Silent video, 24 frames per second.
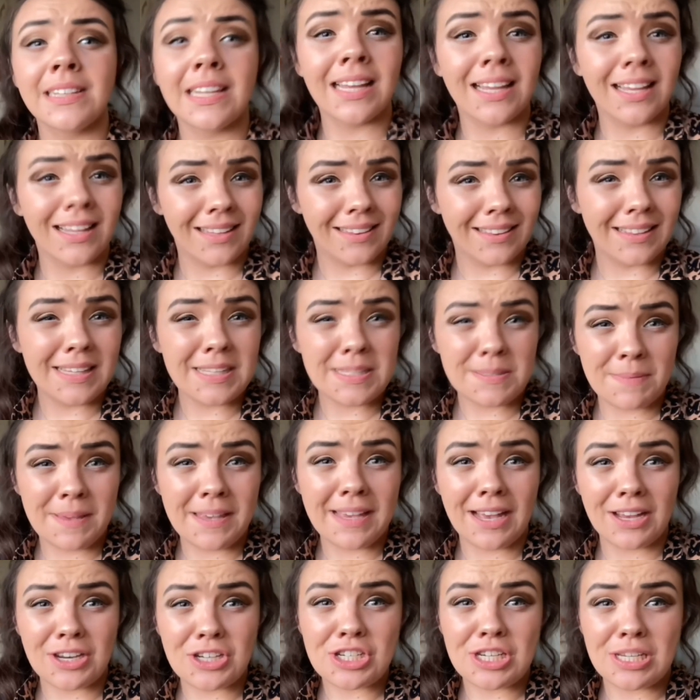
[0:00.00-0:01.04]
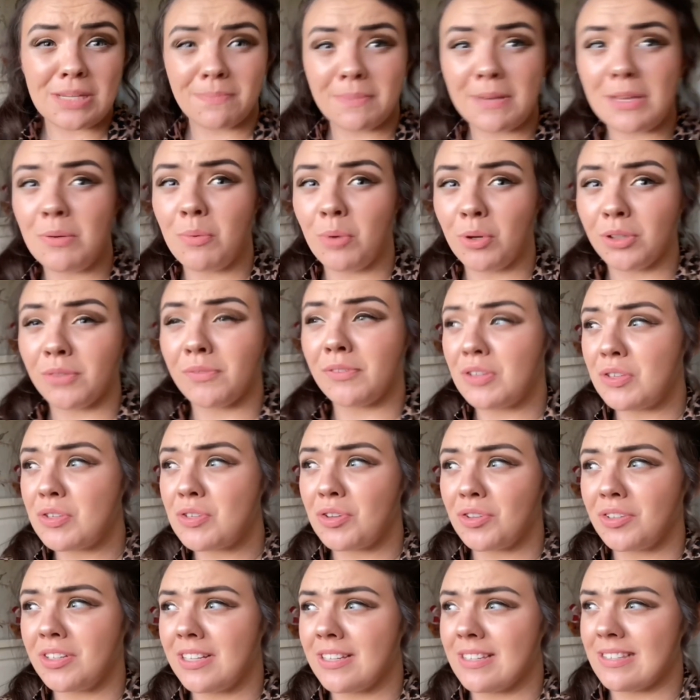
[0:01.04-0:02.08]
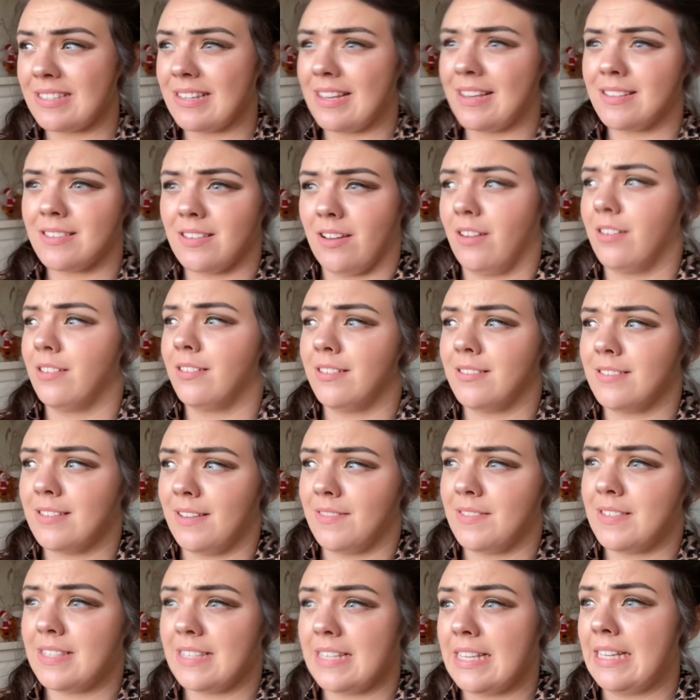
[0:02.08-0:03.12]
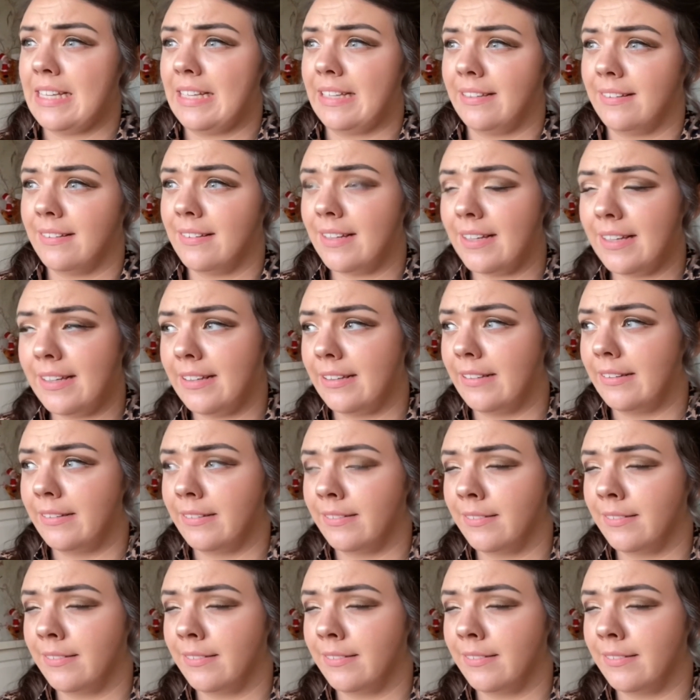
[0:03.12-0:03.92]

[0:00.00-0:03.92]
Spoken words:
This may actually be one of the sunniest days Ireland has seen in